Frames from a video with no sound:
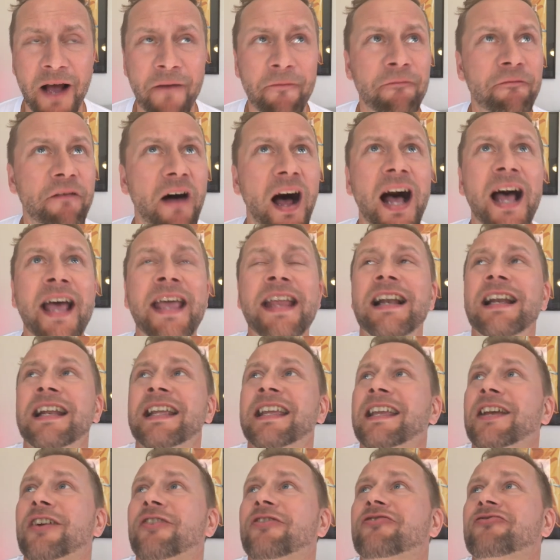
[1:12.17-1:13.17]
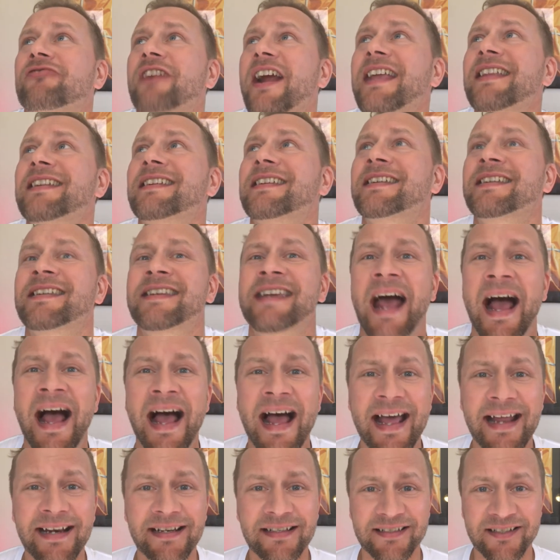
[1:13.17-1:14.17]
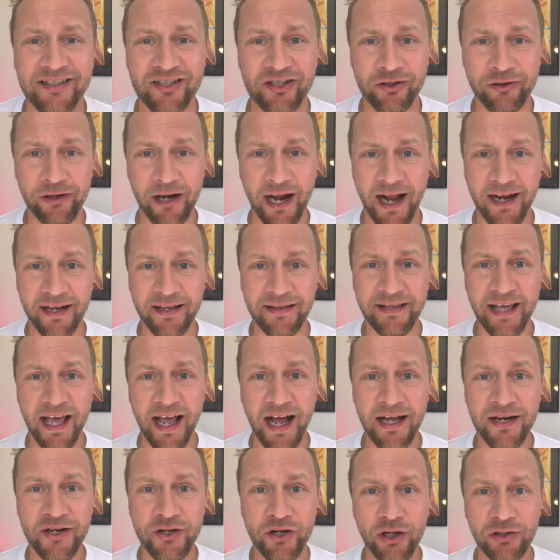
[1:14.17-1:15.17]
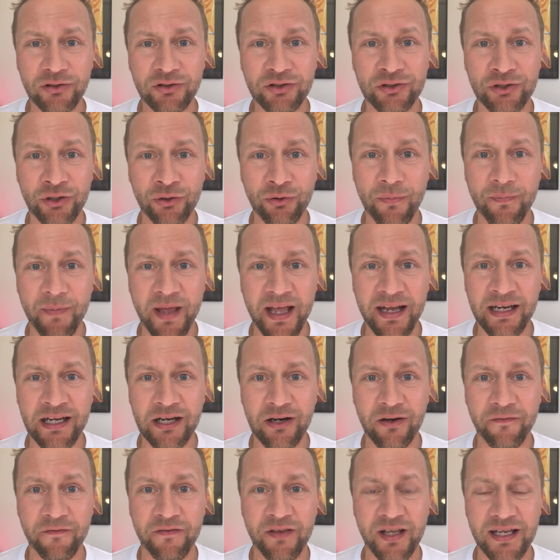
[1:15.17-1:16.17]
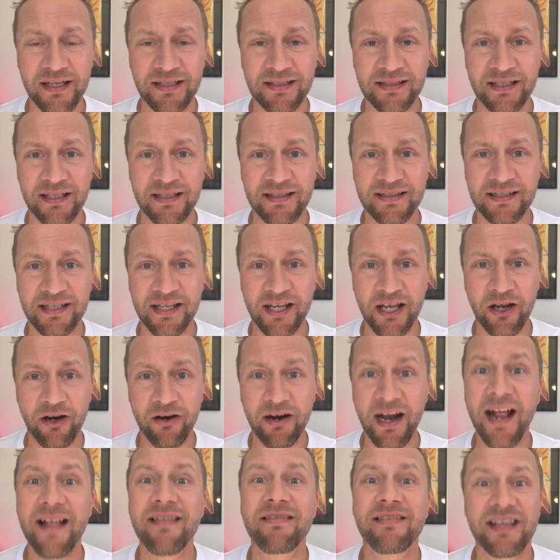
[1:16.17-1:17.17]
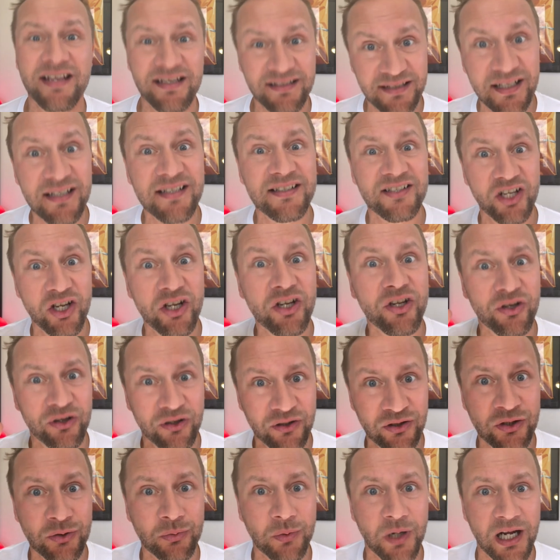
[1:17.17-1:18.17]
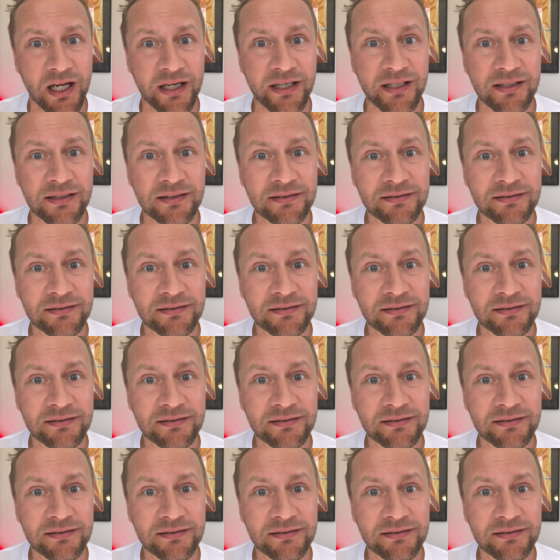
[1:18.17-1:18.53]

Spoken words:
Finally, a great dance track. There are not too many of these this year, and this is a good one.